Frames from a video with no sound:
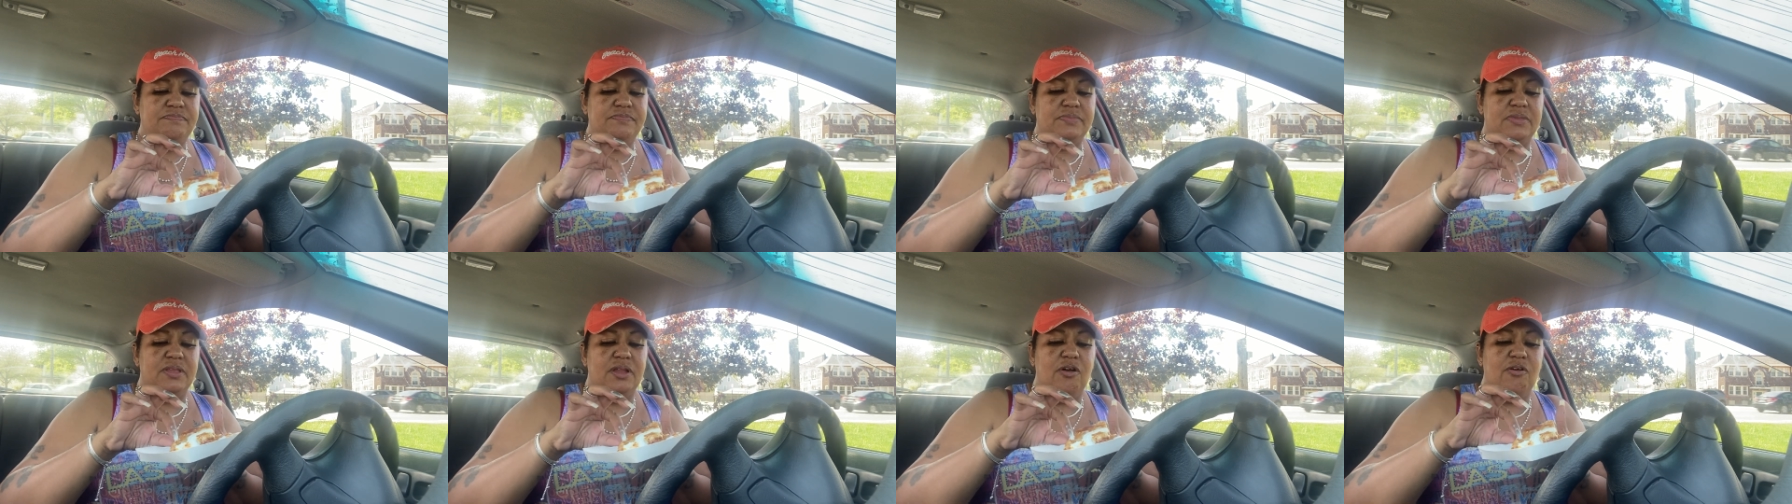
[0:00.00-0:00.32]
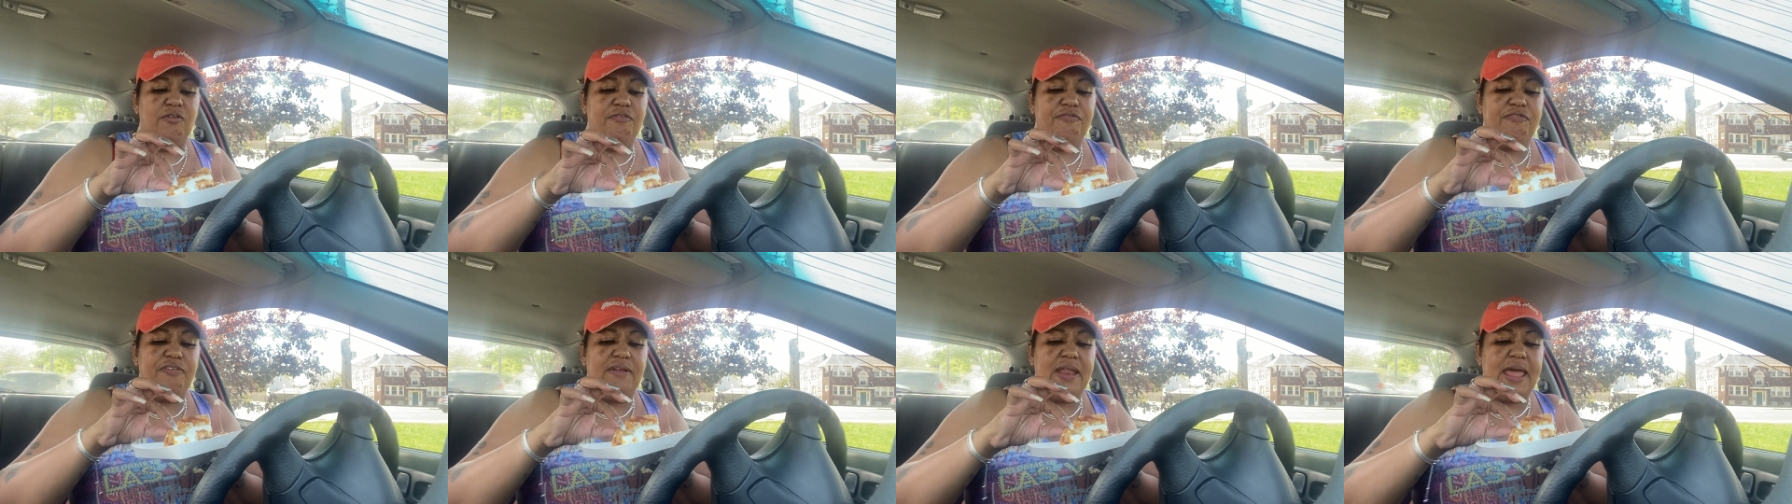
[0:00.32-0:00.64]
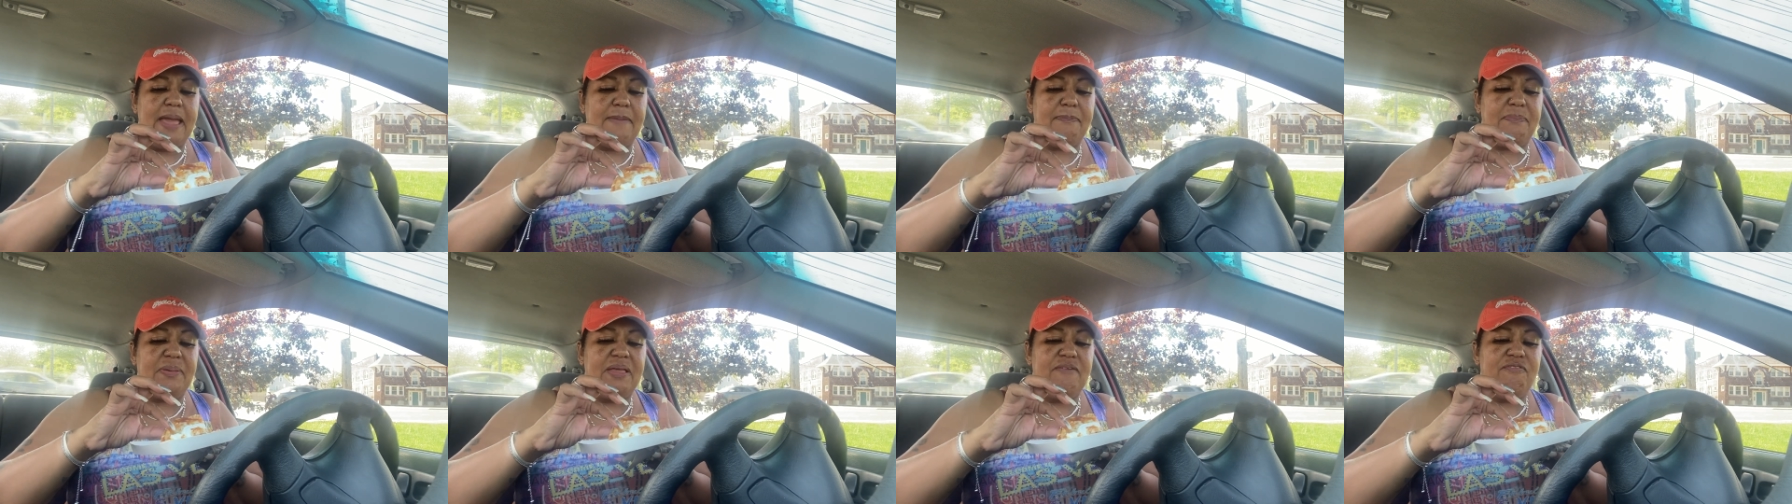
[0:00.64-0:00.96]
No
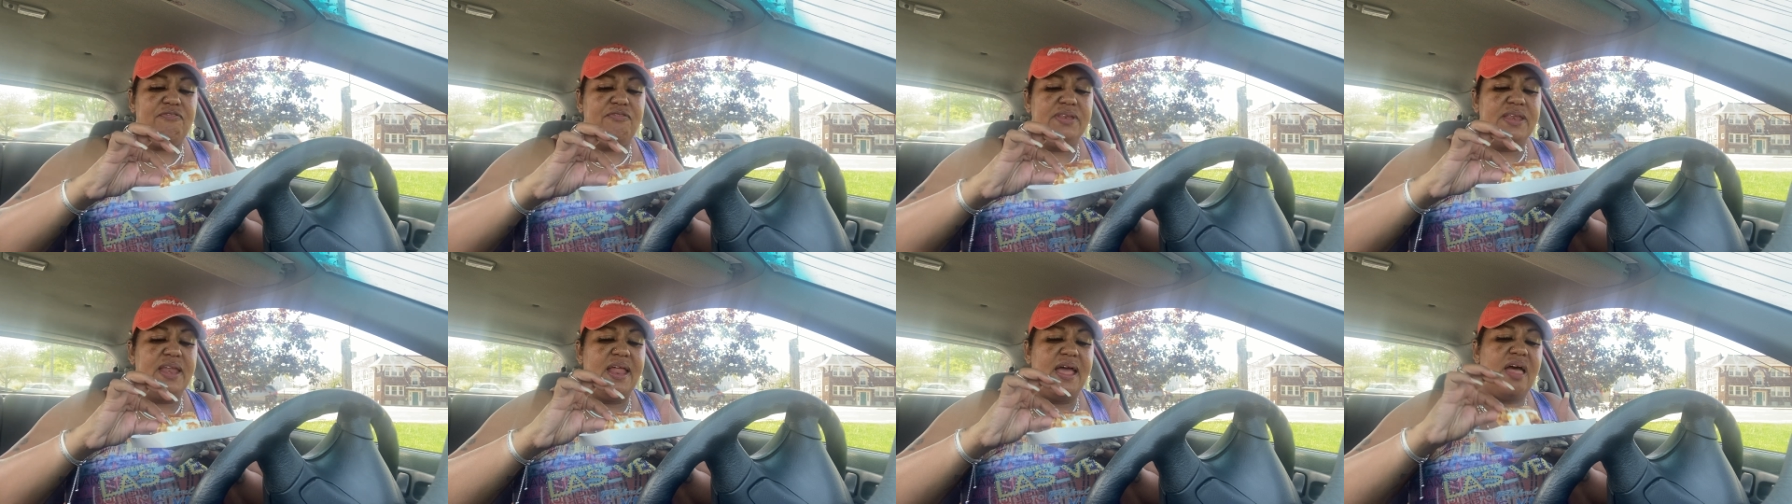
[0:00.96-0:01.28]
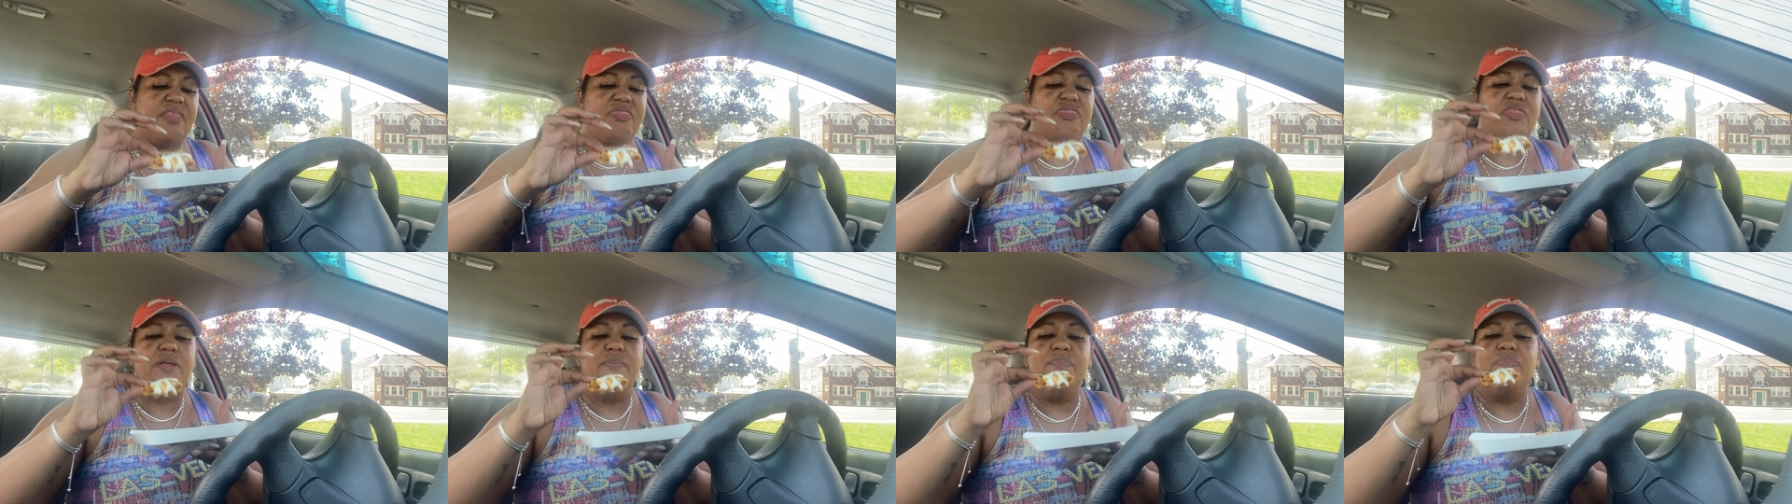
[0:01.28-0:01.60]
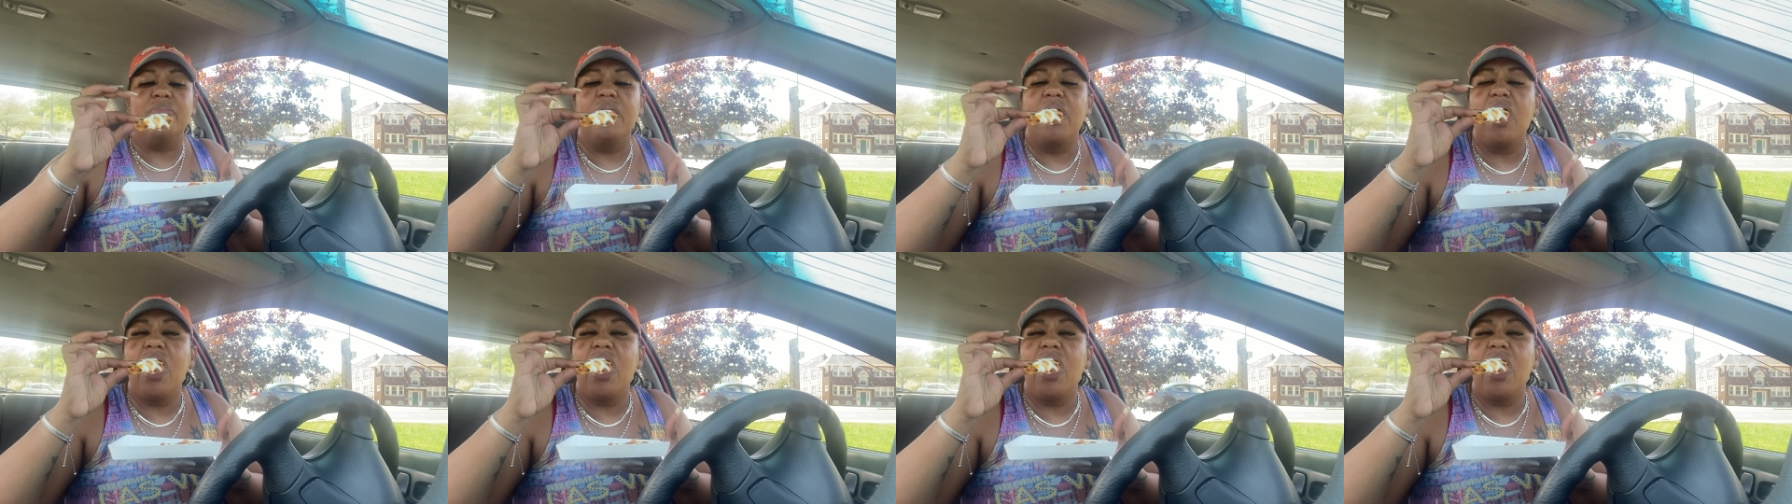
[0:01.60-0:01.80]
flappy, nothing.